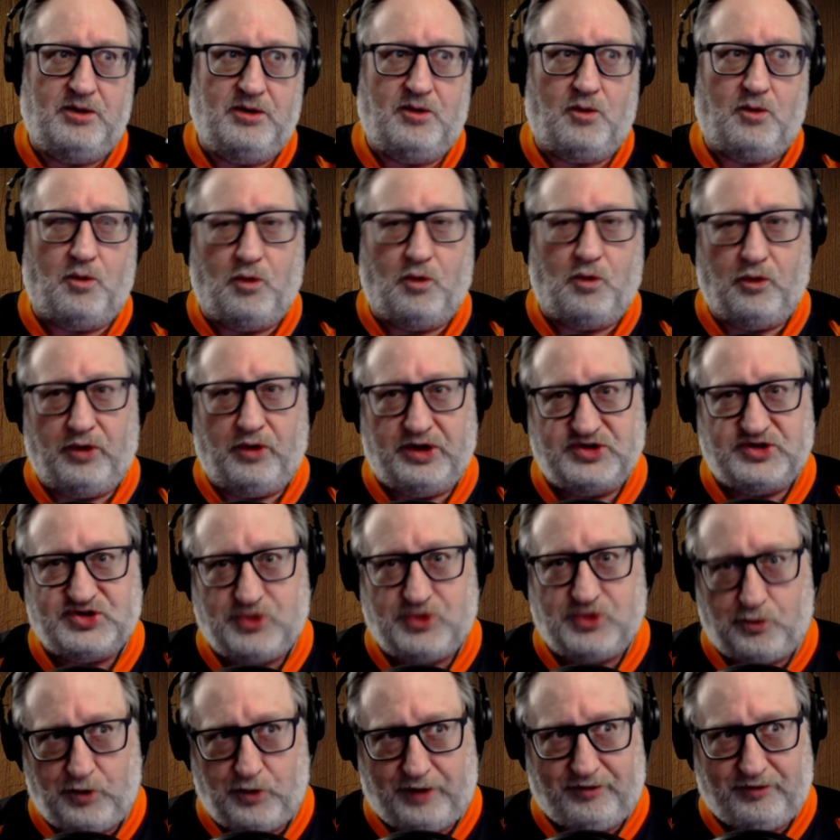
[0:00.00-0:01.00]
or its
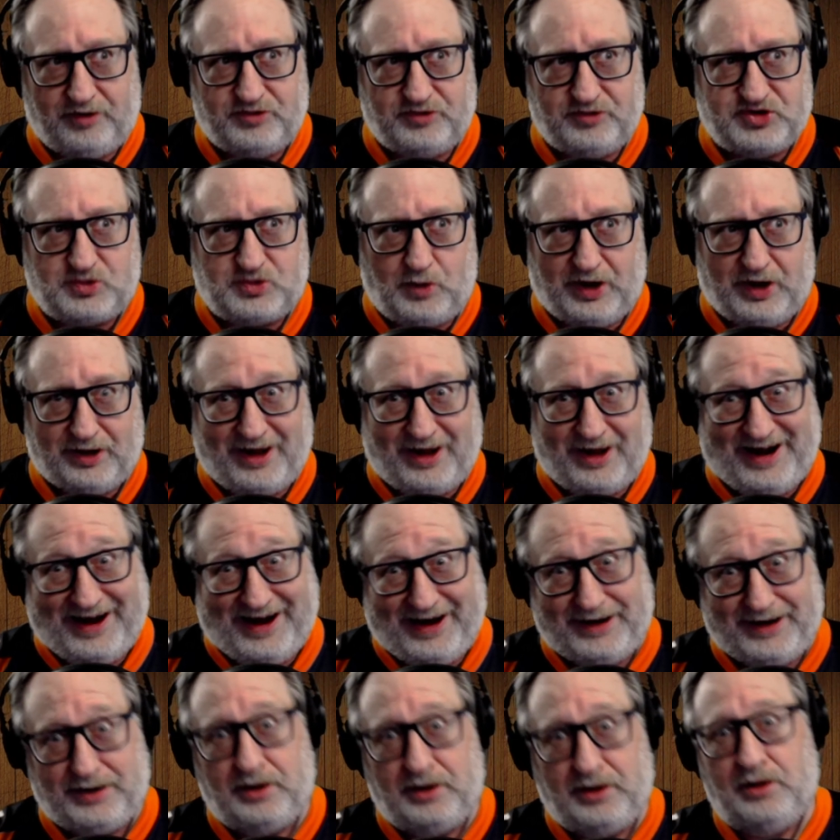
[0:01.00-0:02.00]
derivative
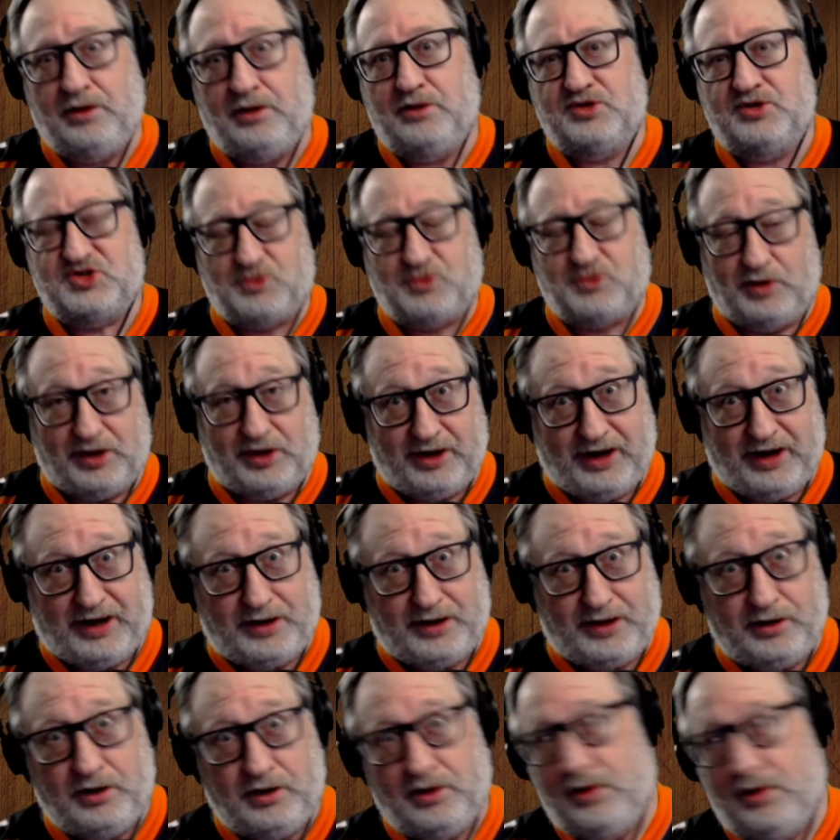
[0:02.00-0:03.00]
squalane,
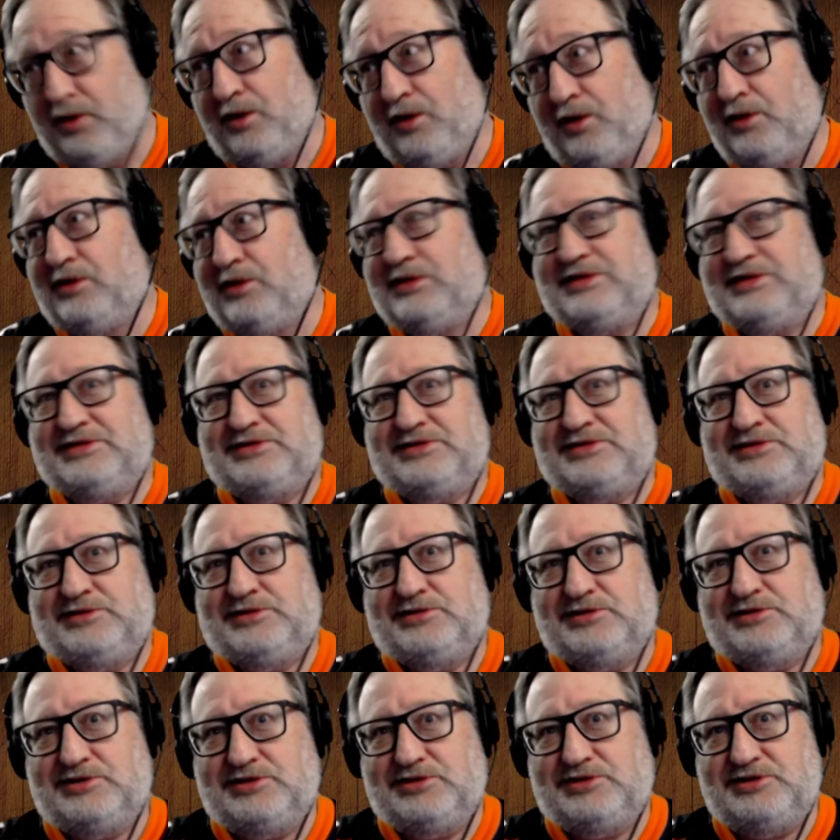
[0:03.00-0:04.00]
squalane
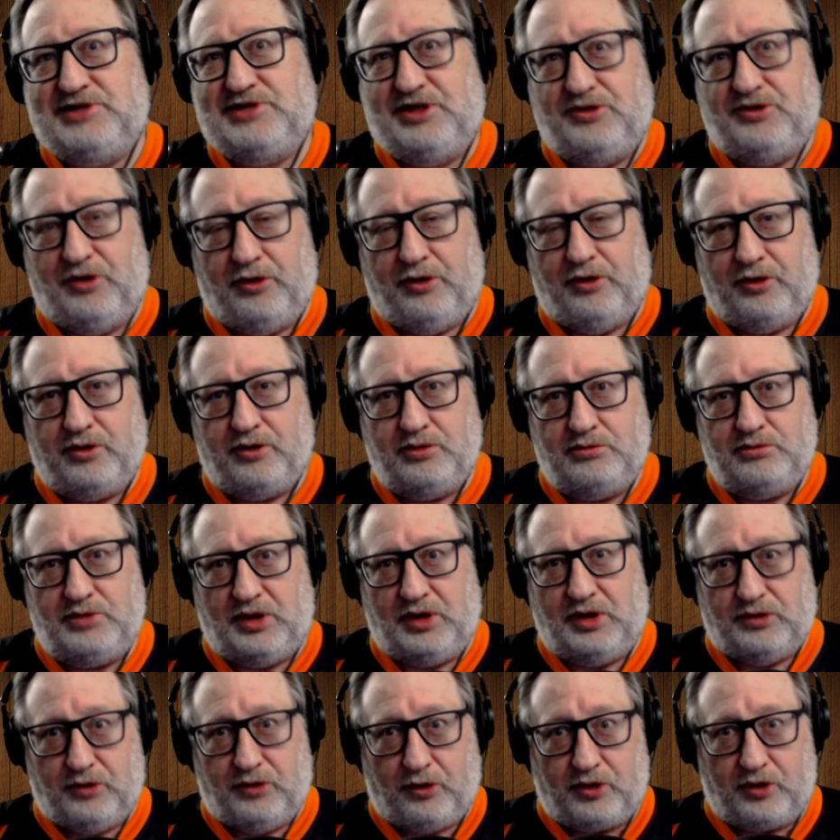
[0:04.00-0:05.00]
in their
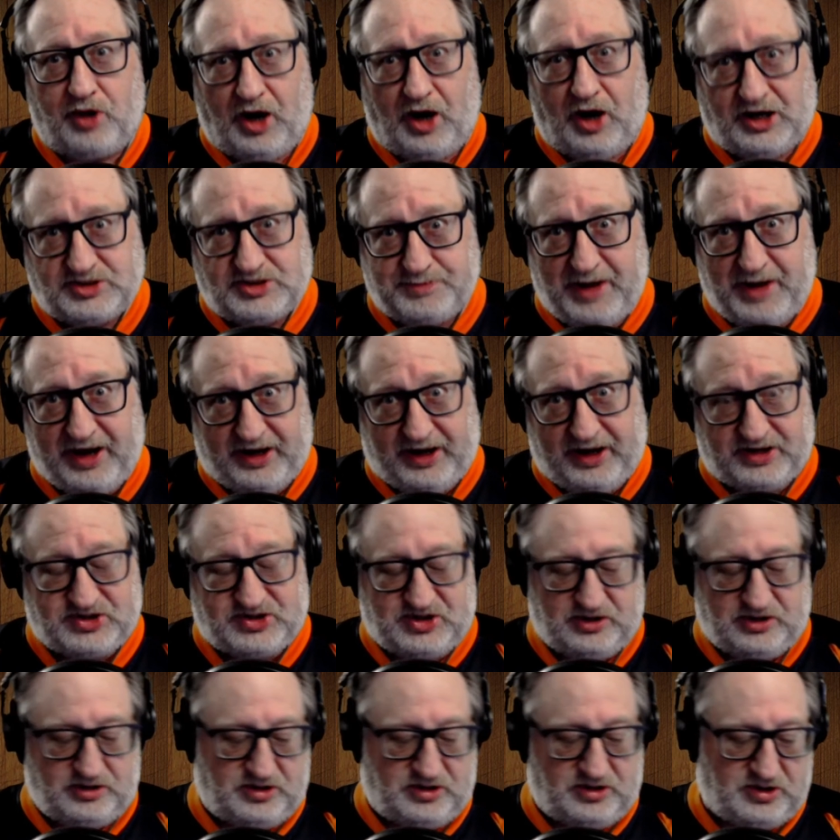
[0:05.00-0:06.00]
in their cosmetics
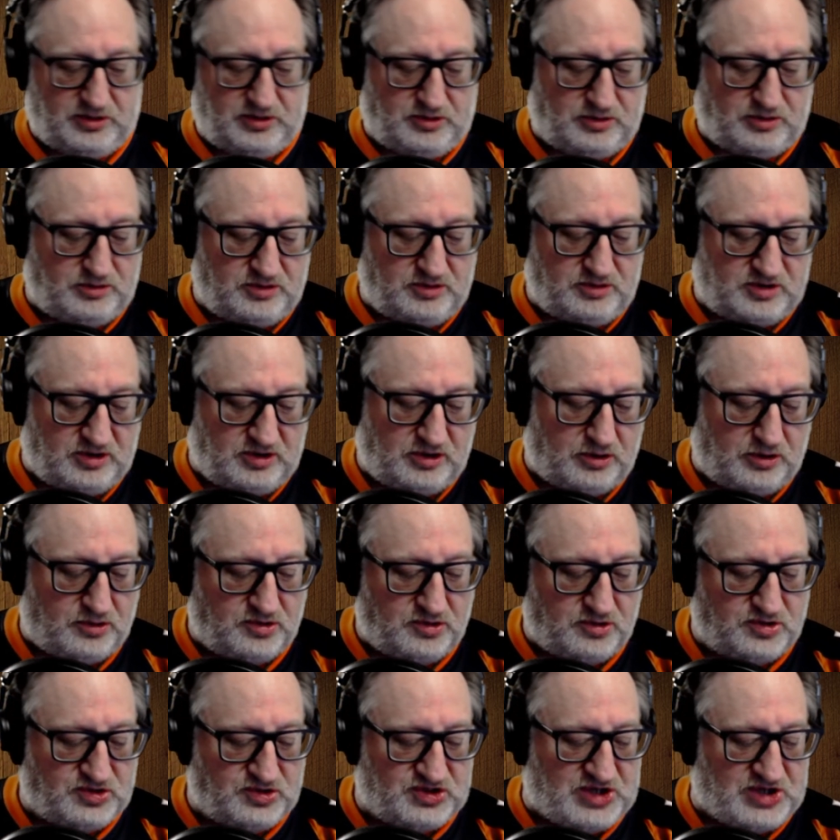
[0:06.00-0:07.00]
and to, to
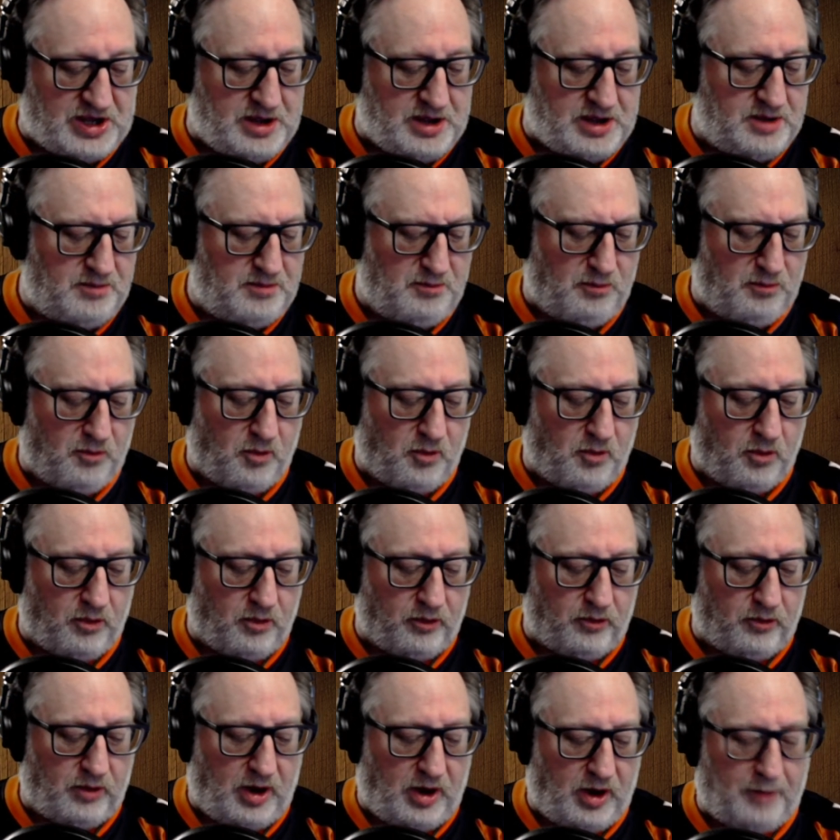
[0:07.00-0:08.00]
use
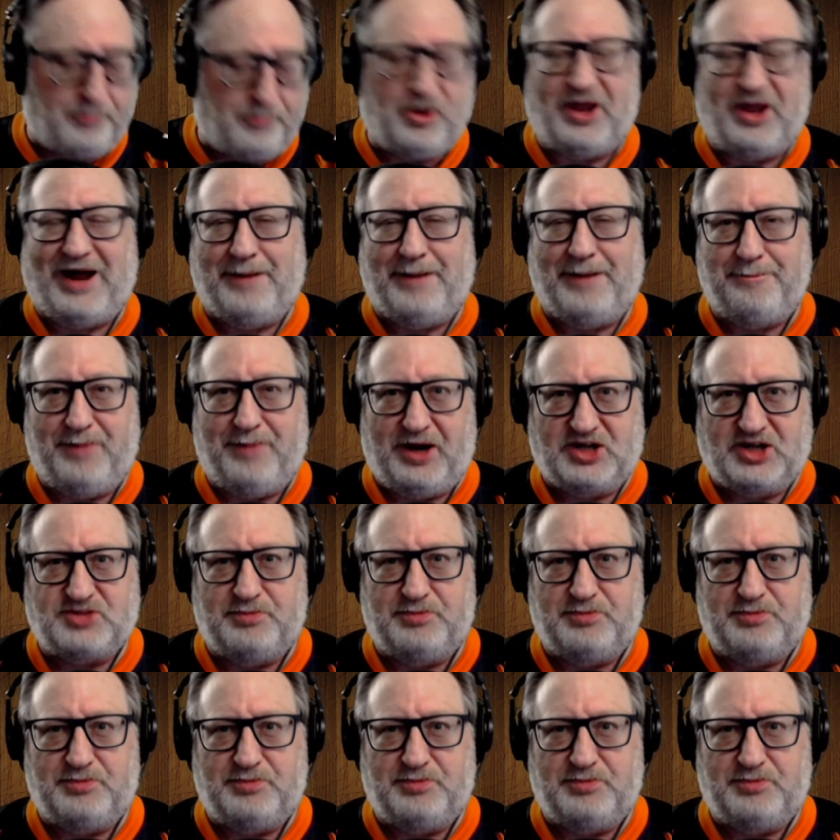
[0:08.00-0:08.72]
more uh, plant-based